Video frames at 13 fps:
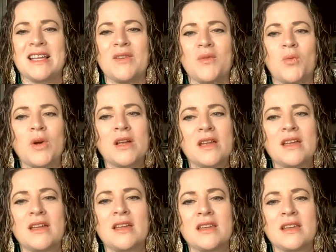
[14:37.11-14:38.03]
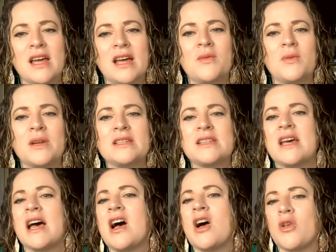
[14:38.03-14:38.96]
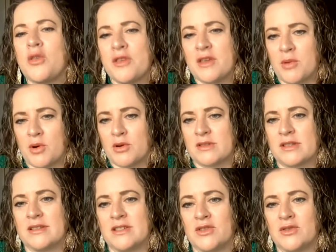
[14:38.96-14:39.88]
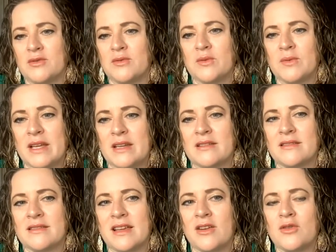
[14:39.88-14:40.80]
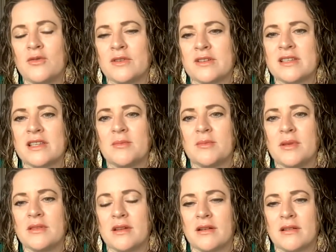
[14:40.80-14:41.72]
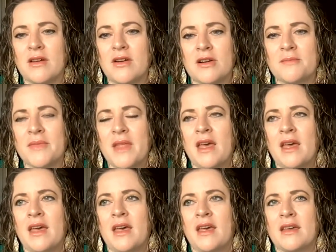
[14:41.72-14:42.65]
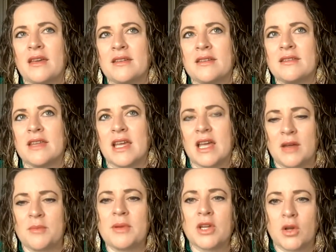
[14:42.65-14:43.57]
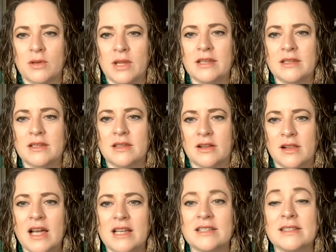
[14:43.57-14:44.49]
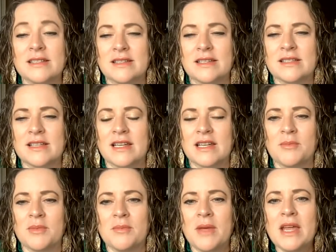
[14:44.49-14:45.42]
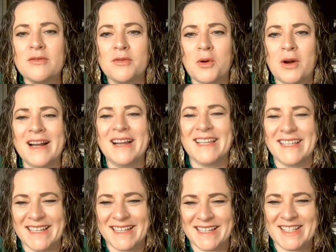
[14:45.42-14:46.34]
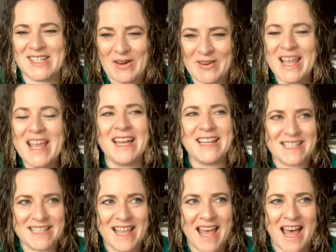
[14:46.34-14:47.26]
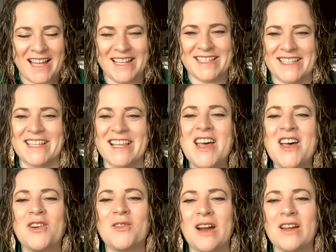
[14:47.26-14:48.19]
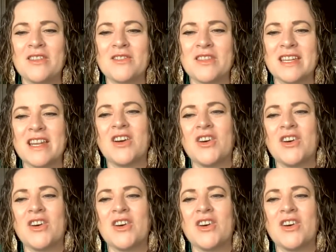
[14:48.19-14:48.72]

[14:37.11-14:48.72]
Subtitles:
what does a healthy person do when they oversleep their alarm? They get up and go late to their class that they signed up and paid for. So I did that rather than,